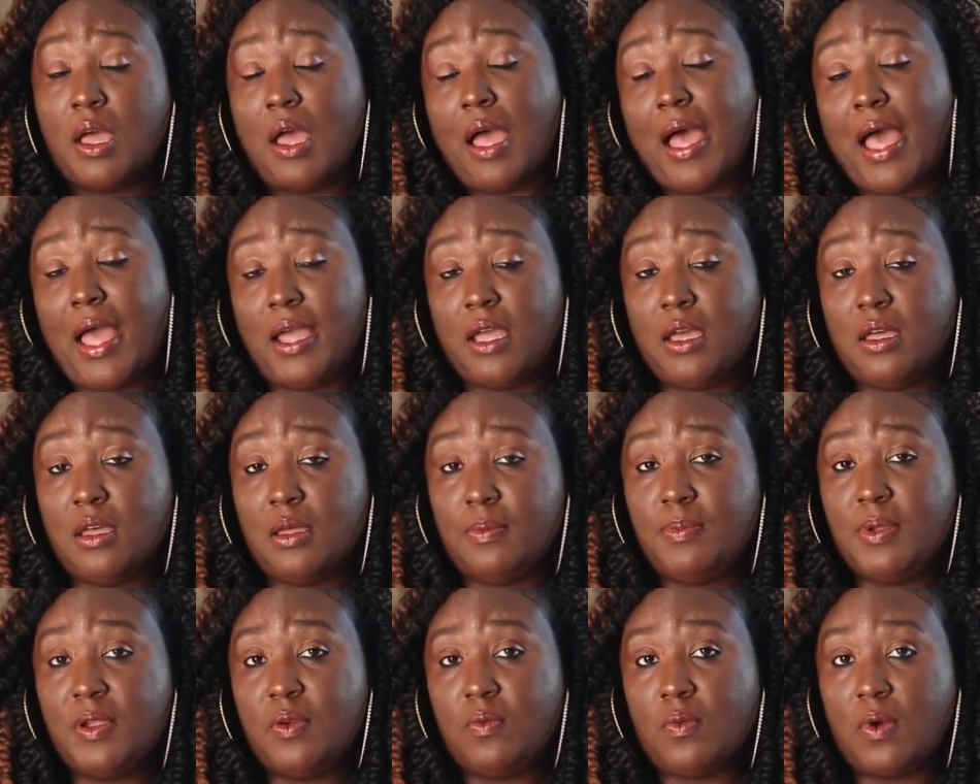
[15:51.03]
I
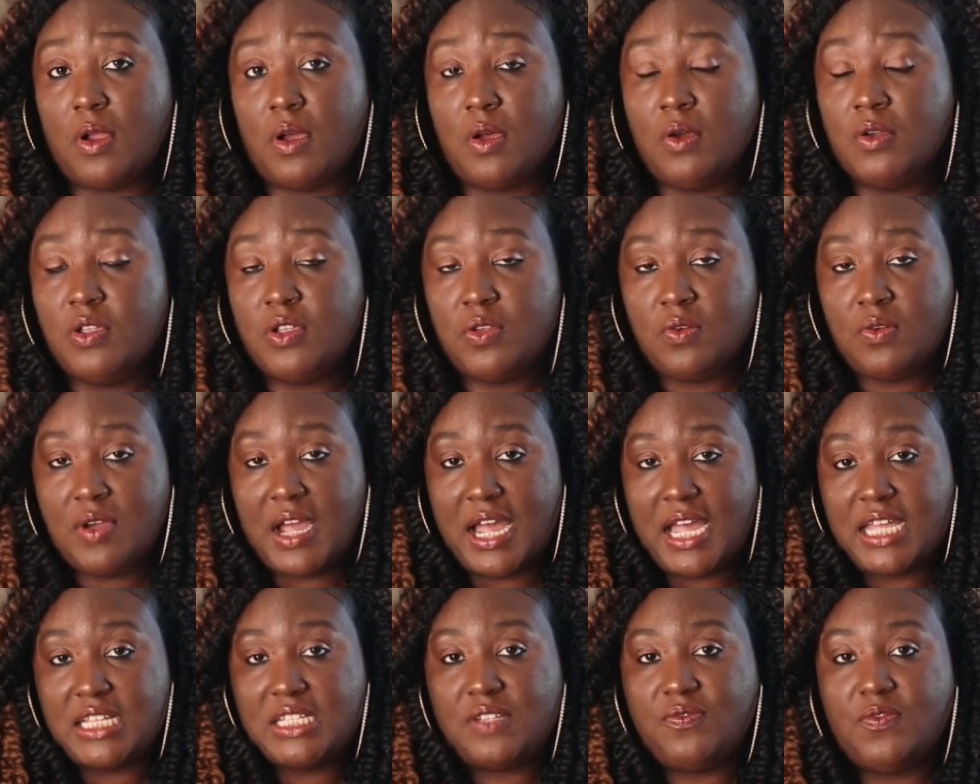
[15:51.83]
could be wrong. You
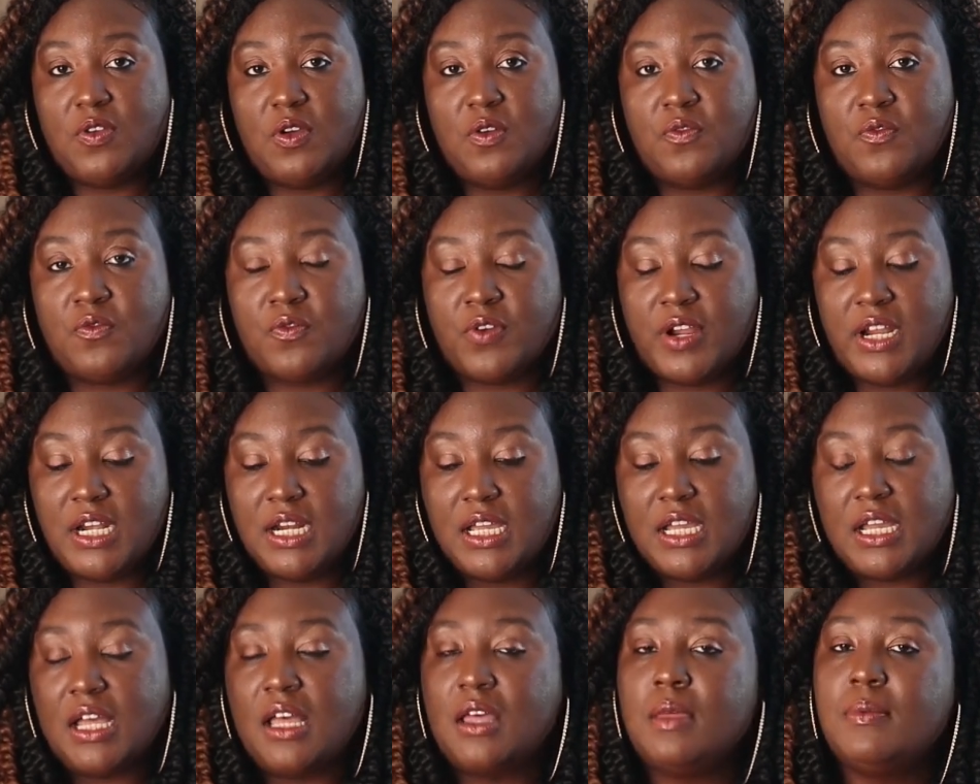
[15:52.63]
guys feel free to
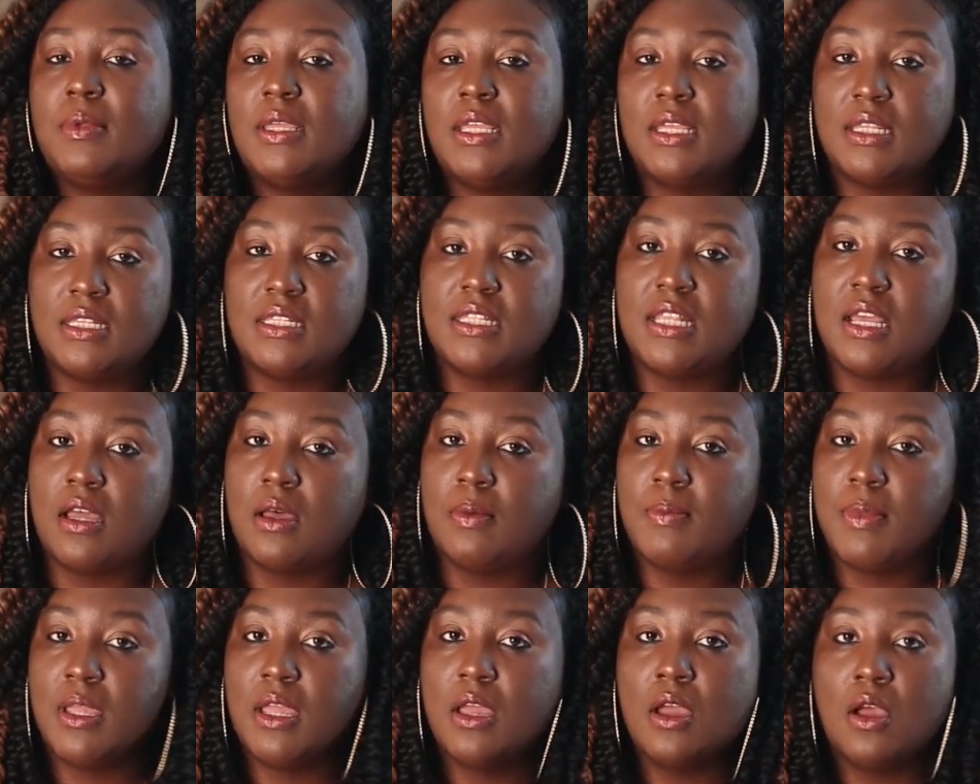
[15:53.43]
comment and tell
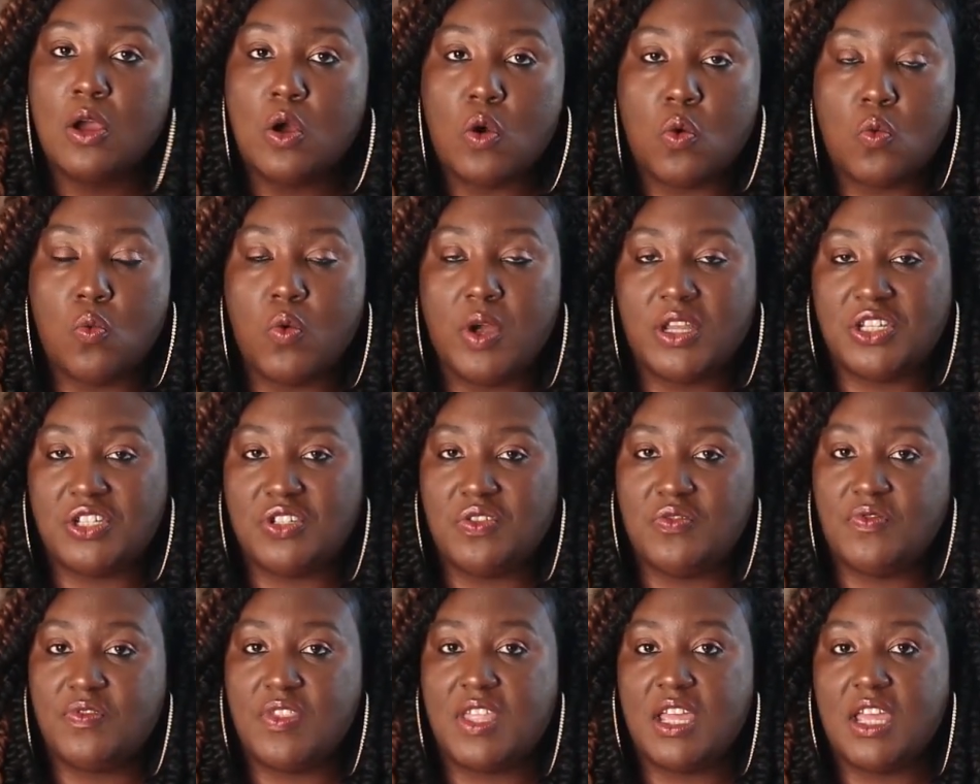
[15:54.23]
me what
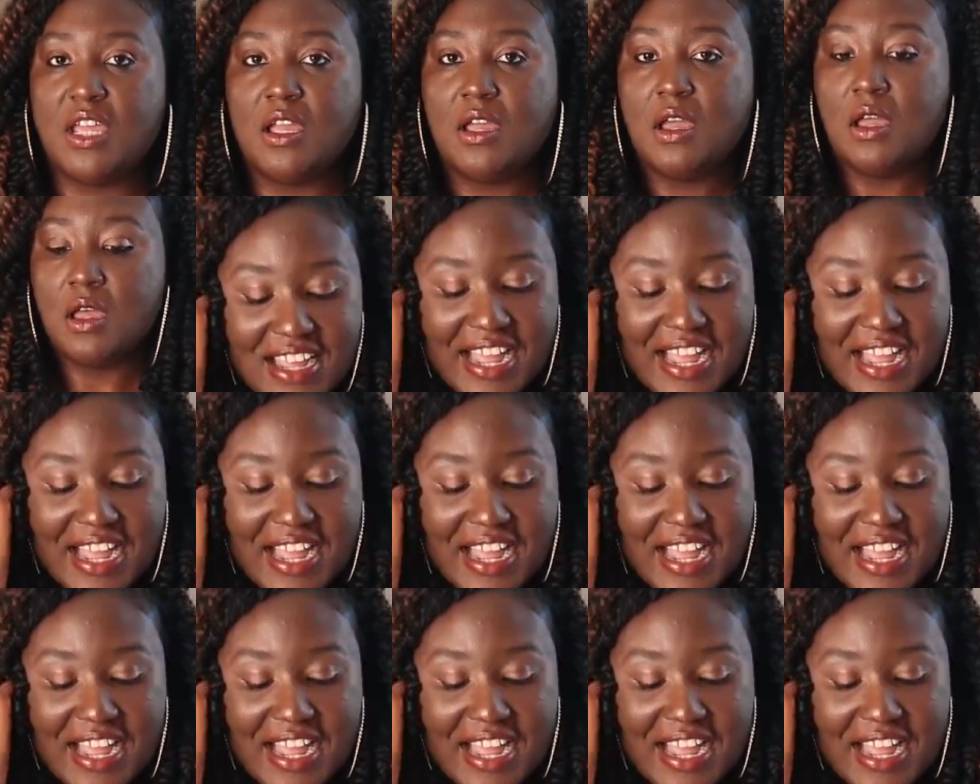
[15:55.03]
you think.